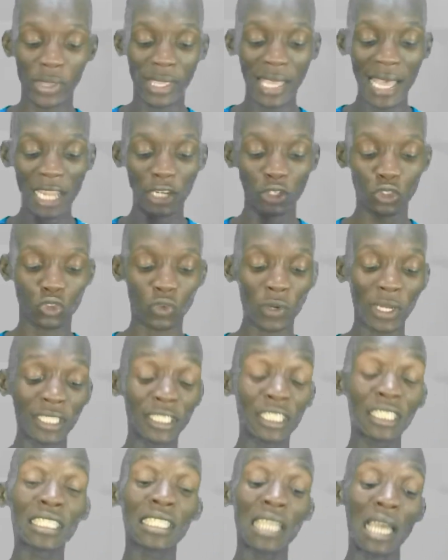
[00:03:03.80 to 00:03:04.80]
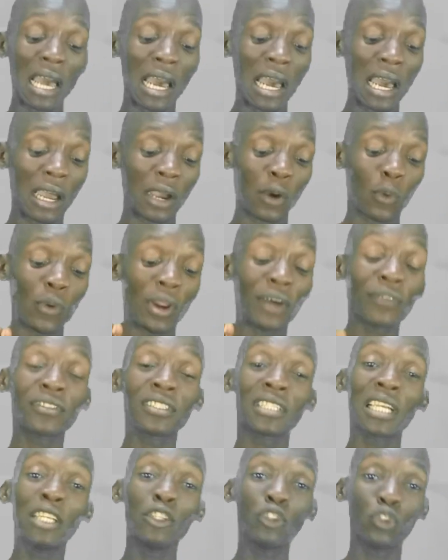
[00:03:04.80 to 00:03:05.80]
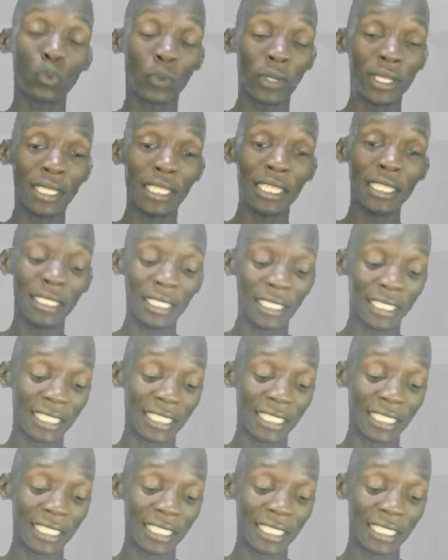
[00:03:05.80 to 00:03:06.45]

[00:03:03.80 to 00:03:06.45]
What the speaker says: we can trust Graph Chart to win it.